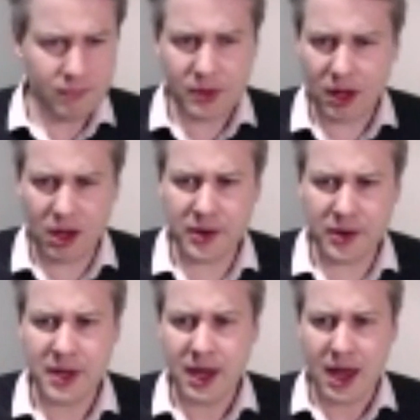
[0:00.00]
You know,
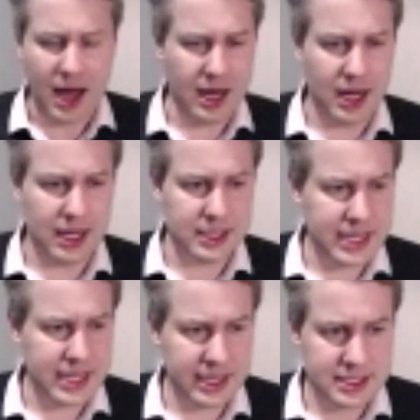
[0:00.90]
uh,
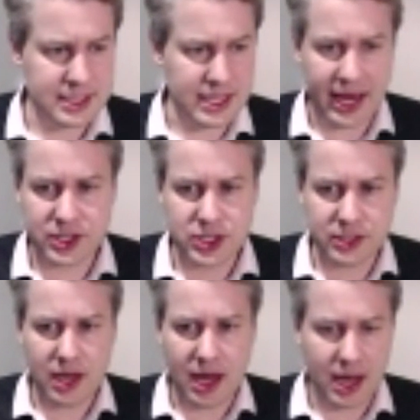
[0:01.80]
Dennis, the
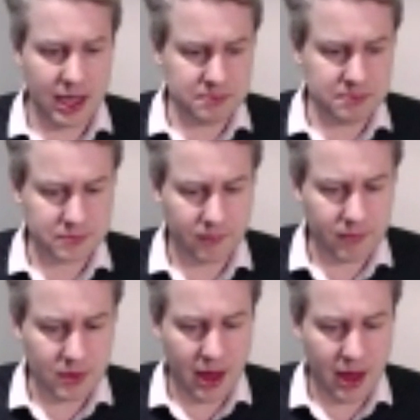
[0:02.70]
action um,
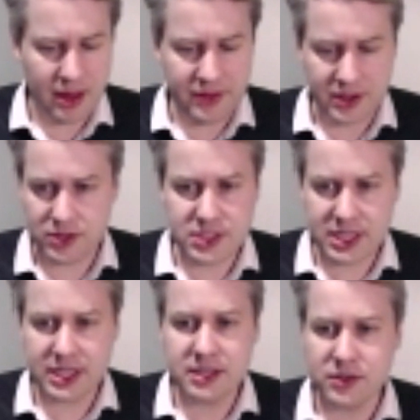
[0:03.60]
uh, that you
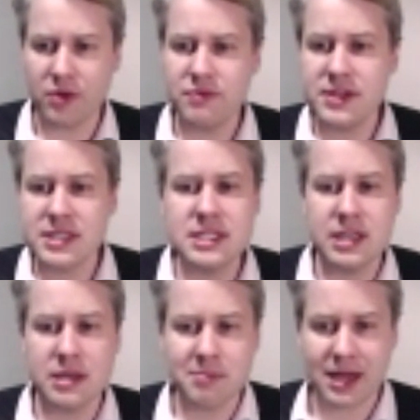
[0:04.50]
did, you know, this is the
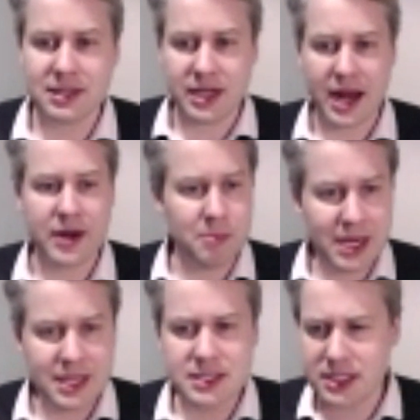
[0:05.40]
impact that it had on
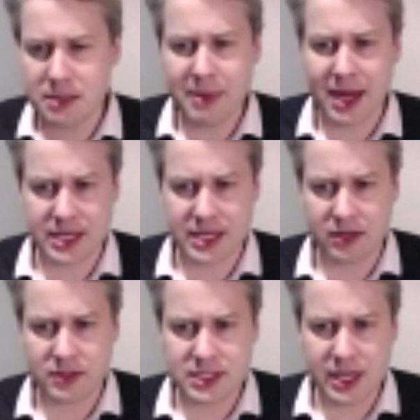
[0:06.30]
me. This is the impact it had on
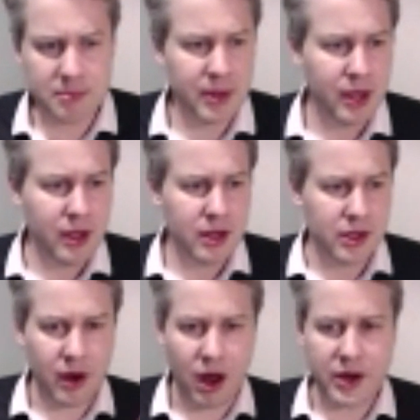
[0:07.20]
the team. You
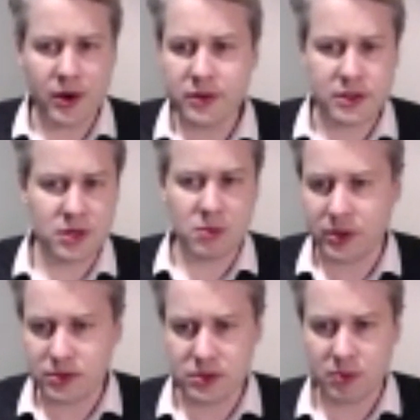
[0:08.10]
know, I know that you want
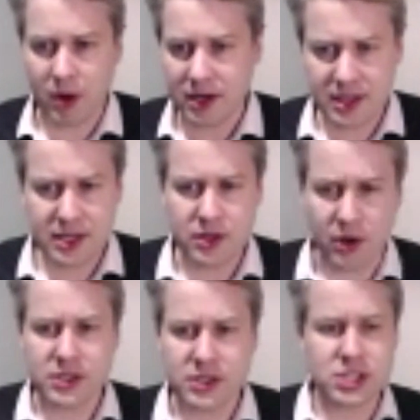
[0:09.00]
to do the right thing. You know,
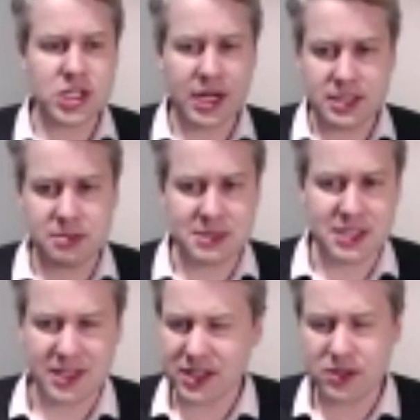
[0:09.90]
it just changed this
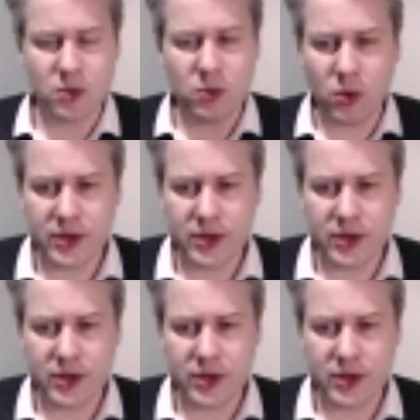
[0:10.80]
particular action, all those